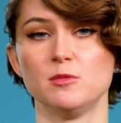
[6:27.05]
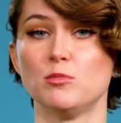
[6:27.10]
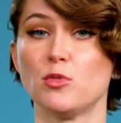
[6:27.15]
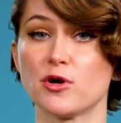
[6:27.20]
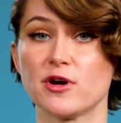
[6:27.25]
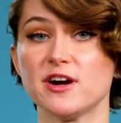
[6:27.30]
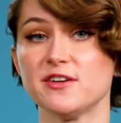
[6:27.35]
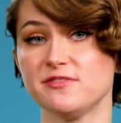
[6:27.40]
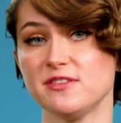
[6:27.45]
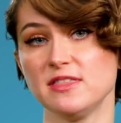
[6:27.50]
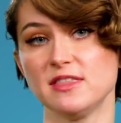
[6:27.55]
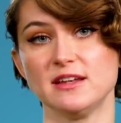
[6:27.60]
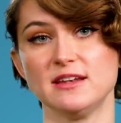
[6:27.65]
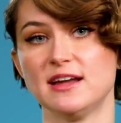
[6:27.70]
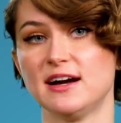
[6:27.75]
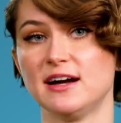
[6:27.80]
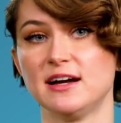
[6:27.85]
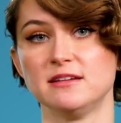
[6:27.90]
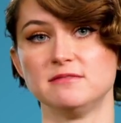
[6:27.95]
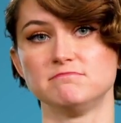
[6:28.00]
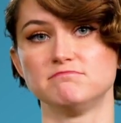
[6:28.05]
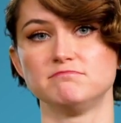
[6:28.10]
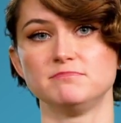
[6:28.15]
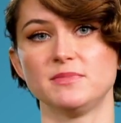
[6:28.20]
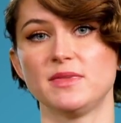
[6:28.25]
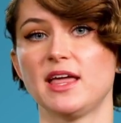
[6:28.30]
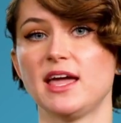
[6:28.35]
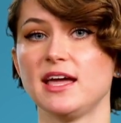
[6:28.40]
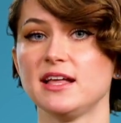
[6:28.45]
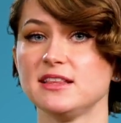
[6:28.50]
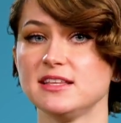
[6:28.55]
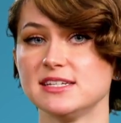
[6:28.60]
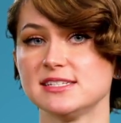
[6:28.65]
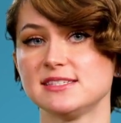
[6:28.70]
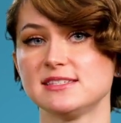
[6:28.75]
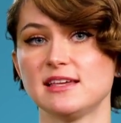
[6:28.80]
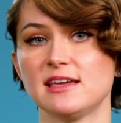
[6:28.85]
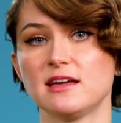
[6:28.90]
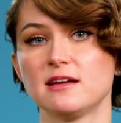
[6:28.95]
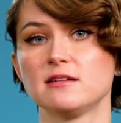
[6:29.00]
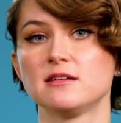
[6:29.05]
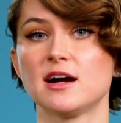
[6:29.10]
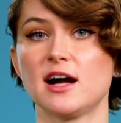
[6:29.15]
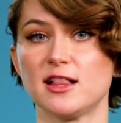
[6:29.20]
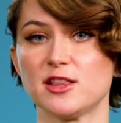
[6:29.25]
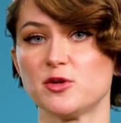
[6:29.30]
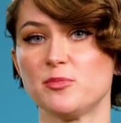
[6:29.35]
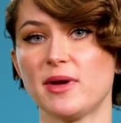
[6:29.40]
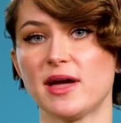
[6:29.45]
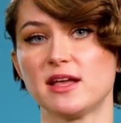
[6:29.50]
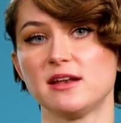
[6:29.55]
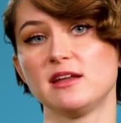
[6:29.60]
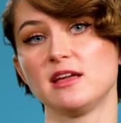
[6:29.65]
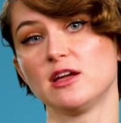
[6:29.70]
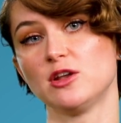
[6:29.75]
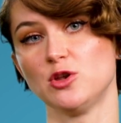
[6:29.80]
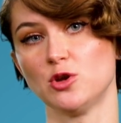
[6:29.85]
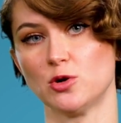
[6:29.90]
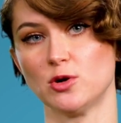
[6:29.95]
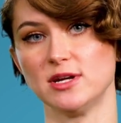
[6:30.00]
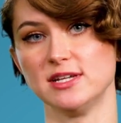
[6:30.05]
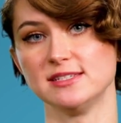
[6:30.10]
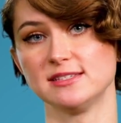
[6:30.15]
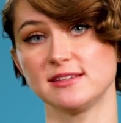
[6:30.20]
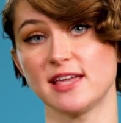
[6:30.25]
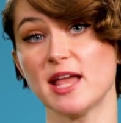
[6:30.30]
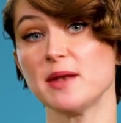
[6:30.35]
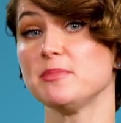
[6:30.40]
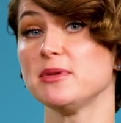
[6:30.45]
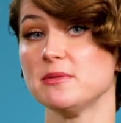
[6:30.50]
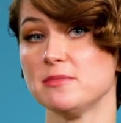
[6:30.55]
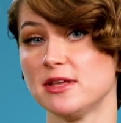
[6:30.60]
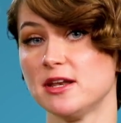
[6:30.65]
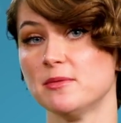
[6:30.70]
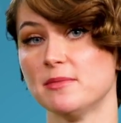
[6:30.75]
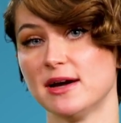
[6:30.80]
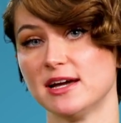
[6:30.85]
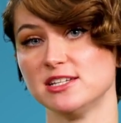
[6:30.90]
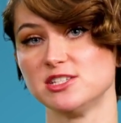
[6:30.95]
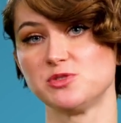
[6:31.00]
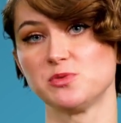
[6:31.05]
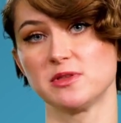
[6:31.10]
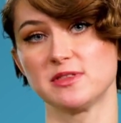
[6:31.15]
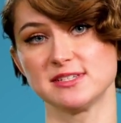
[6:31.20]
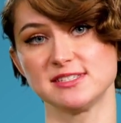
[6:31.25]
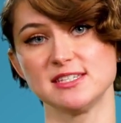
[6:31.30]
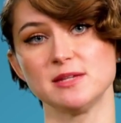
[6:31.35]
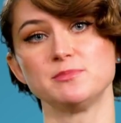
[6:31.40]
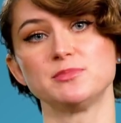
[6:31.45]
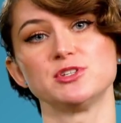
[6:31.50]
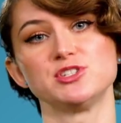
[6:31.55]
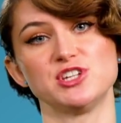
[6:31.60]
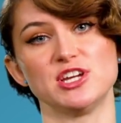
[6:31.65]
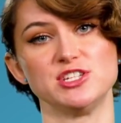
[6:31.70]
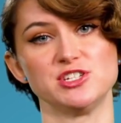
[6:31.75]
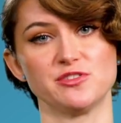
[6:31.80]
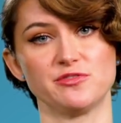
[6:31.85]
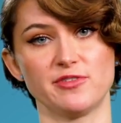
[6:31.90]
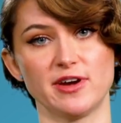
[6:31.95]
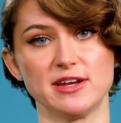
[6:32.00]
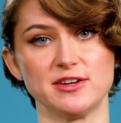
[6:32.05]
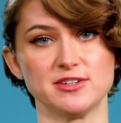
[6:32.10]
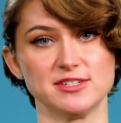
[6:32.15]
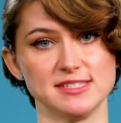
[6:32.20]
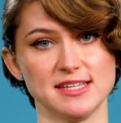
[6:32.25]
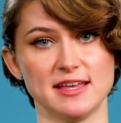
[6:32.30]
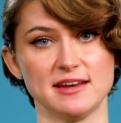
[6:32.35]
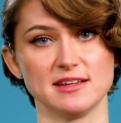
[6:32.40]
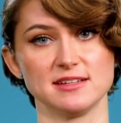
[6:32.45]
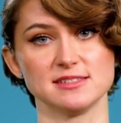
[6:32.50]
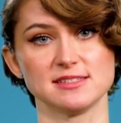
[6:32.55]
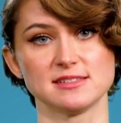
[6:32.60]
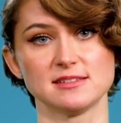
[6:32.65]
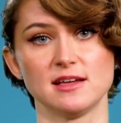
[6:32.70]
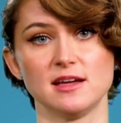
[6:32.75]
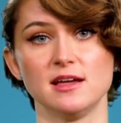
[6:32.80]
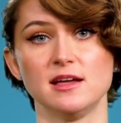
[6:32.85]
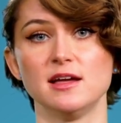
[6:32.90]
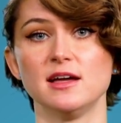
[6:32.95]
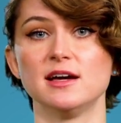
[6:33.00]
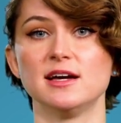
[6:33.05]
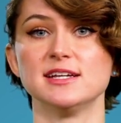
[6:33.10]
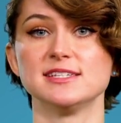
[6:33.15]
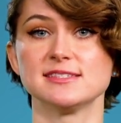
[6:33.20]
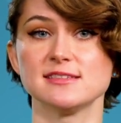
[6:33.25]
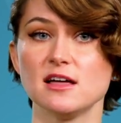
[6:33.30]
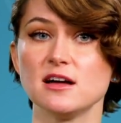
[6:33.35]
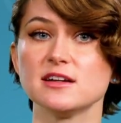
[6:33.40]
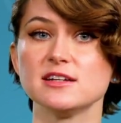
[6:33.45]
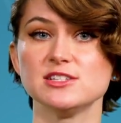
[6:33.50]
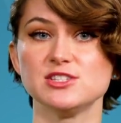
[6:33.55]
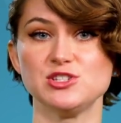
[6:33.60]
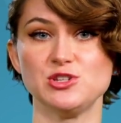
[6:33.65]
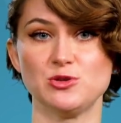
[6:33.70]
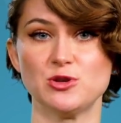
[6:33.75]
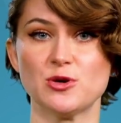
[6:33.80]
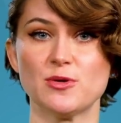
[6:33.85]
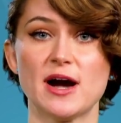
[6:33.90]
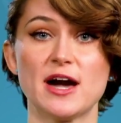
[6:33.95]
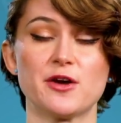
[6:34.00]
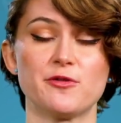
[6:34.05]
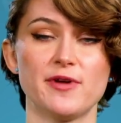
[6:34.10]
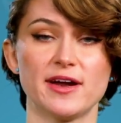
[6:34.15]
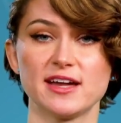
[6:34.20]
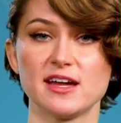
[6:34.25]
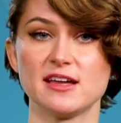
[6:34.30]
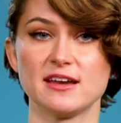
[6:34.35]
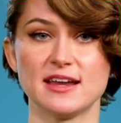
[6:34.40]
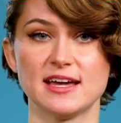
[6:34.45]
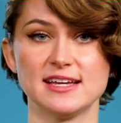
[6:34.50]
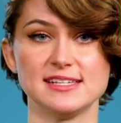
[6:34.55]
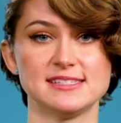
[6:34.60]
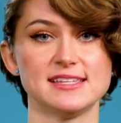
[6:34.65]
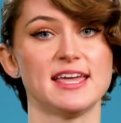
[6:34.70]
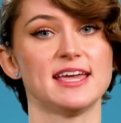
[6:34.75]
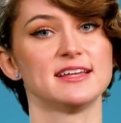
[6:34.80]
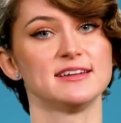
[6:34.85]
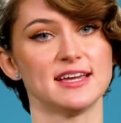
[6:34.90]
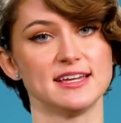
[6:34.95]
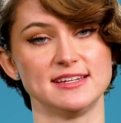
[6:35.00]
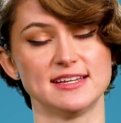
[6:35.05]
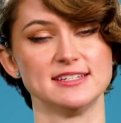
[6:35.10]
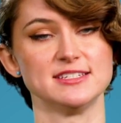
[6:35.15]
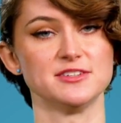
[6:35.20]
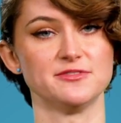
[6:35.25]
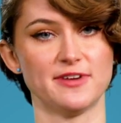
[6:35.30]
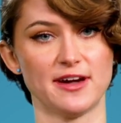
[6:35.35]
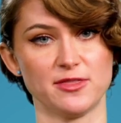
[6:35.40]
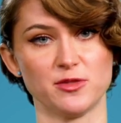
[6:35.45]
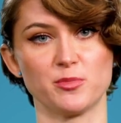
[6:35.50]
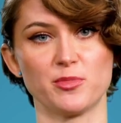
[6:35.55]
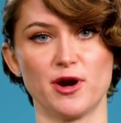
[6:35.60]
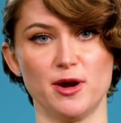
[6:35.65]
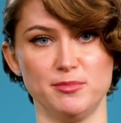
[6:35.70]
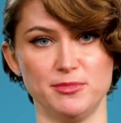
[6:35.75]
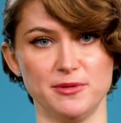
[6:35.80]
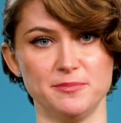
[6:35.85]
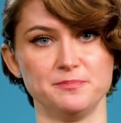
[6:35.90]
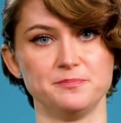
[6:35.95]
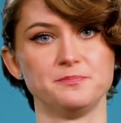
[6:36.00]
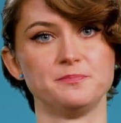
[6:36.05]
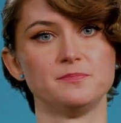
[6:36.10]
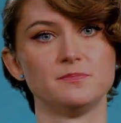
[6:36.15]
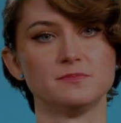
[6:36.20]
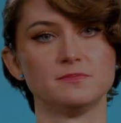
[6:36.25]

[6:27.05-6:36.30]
More often than not, aliasing, color banding, and noise can be minimized with a simple change of render settings, as long as you know how to recognize and identify the problem.